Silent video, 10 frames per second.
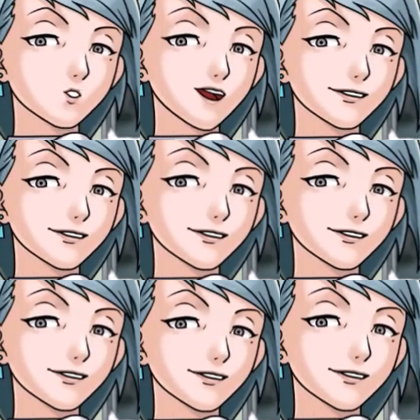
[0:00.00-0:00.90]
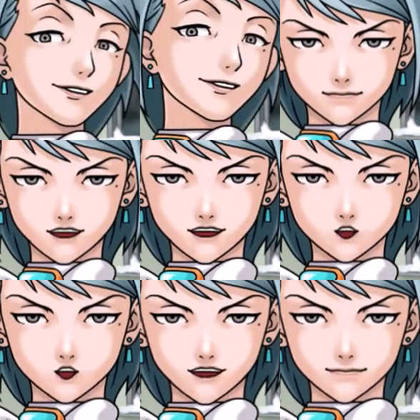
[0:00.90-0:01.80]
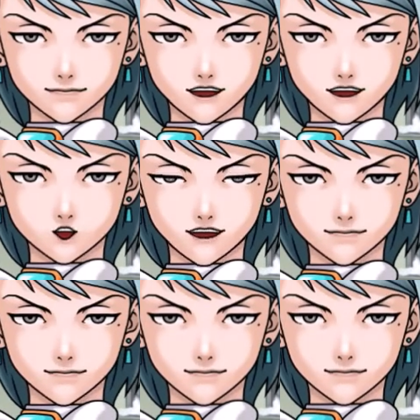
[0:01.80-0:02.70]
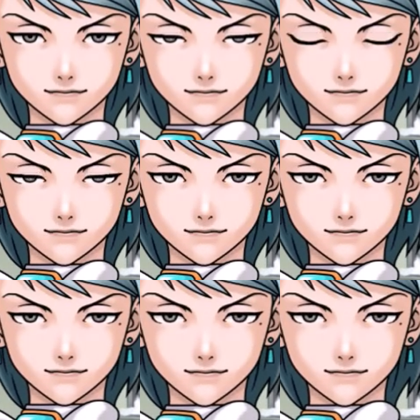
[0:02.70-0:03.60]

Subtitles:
Right again. Miles was like a little brother to